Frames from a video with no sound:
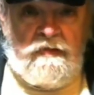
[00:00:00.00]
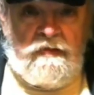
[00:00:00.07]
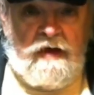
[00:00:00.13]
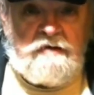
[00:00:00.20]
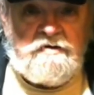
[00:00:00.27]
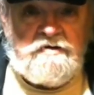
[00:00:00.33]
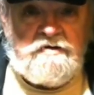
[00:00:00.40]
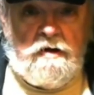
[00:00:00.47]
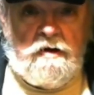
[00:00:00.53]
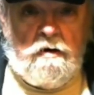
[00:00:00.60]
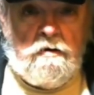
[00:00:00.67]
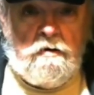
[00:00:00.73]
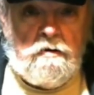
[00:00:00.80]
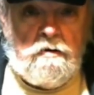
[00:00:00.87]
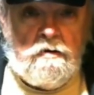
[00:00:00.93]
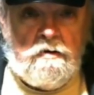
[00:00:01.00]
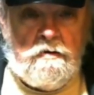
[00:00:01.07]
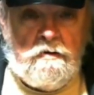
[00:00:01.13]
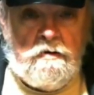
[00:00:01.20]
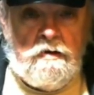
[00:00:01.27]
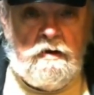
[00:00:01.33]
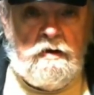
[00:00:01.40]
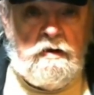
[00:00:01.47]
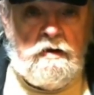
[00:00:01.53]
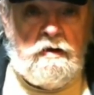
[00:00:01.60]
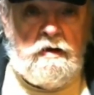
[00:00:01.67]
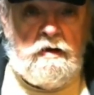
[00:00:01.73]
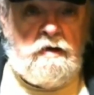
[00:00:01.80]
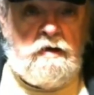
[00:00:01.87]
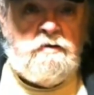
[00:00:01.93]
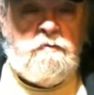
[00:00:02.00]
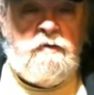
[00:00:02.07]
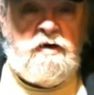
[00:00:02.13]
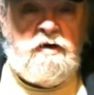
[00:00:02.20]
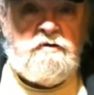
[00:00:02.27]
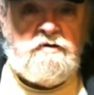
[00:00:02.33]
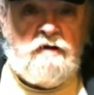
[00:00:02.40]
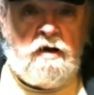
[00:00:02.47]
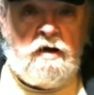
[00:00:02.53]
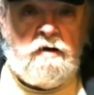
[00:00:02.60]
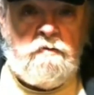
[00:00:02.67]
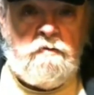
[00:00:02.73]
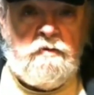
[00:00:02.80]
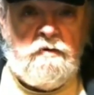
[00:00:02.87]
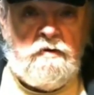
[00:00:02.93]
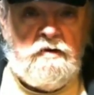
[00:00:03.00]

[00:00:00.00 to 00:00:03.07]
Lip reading: That's there. In the meantime,